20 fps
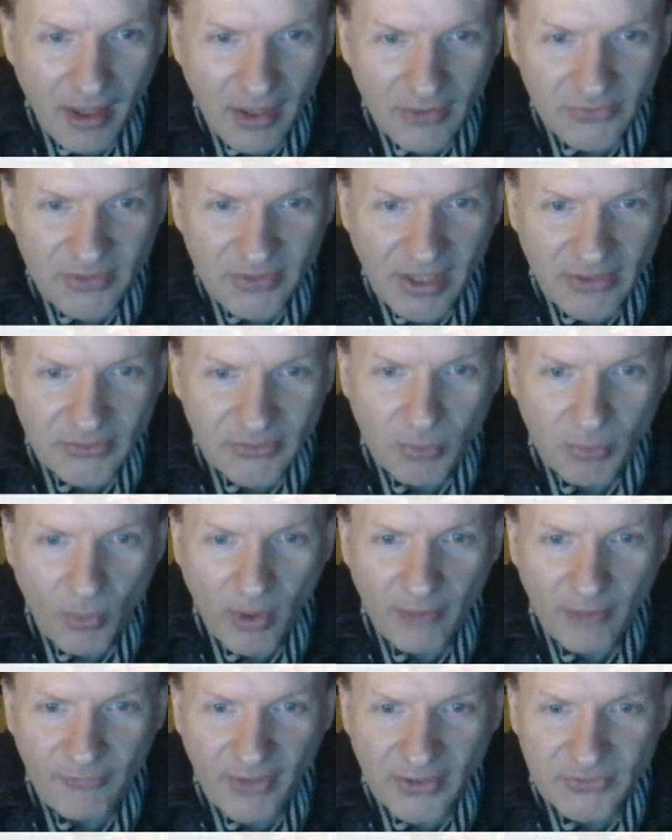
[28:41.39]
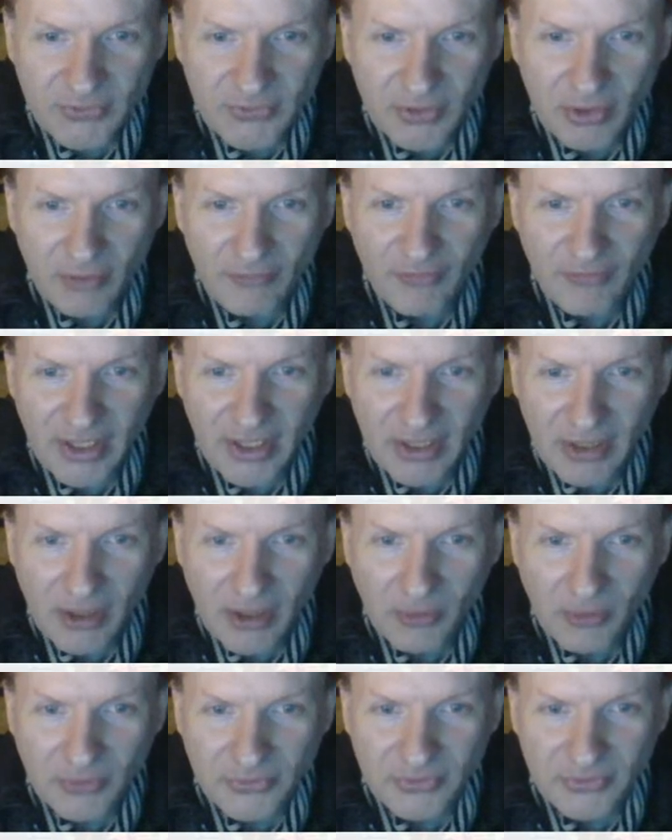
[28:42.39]
Sex Dwarf has two
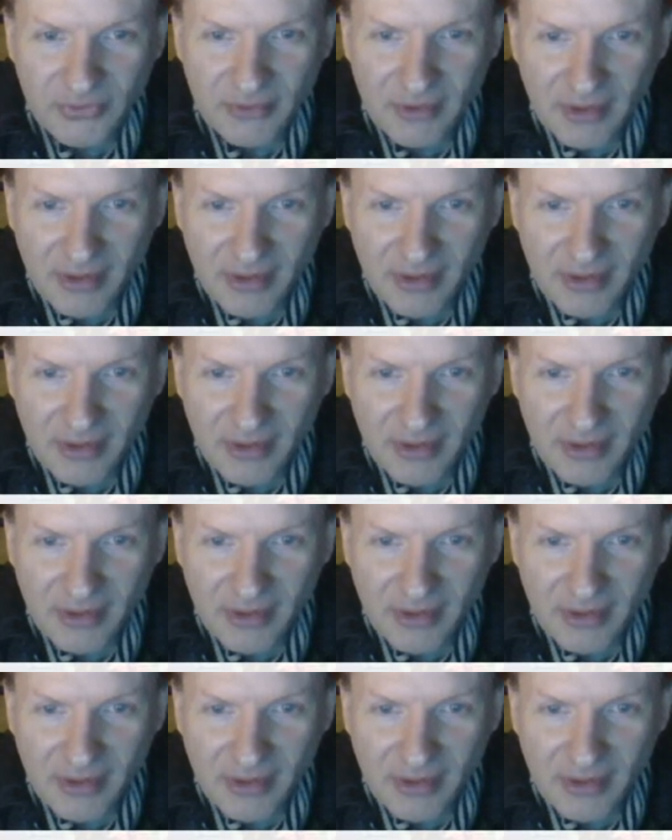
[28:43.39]
videos.